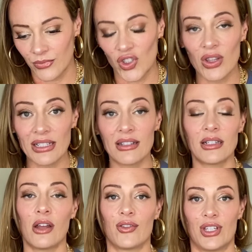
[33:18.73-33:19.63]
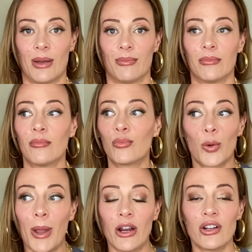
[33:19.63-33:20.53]
so this is another tip
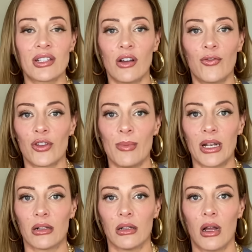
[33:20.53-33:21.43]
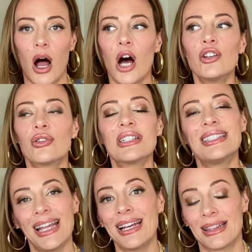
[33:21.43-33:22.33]
prepare yourself for the middle.
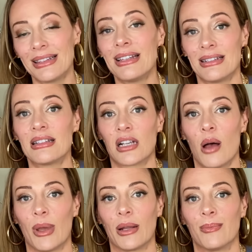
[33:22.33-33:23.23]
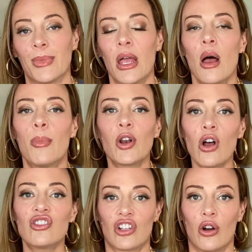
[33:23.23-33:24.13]
Understand that this is coming, but
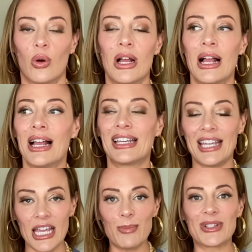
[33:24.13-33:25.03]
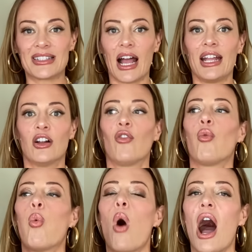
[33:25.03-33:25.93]
also keep sight
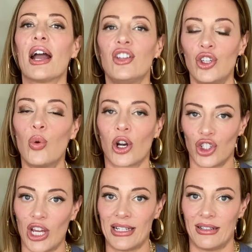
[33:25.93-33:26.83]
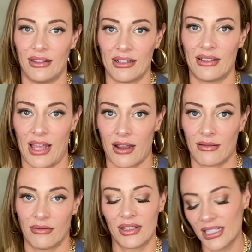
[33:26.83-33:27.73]
of why you are chasing this thing.
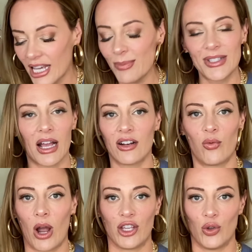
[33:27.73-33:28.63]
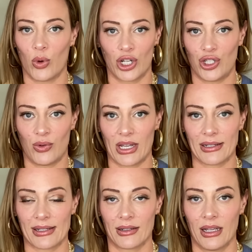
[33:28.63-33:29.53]
Keep sight of why you want to do
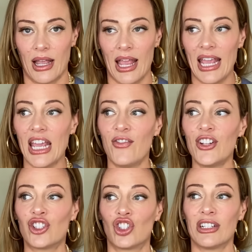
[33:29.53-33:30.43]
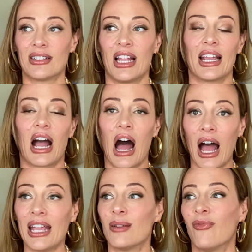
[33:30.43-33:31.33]
this. If it's just like,
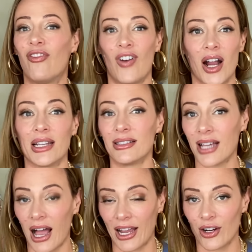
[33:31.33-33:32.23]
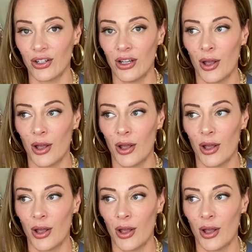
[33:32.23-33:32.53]
I am fucking tired,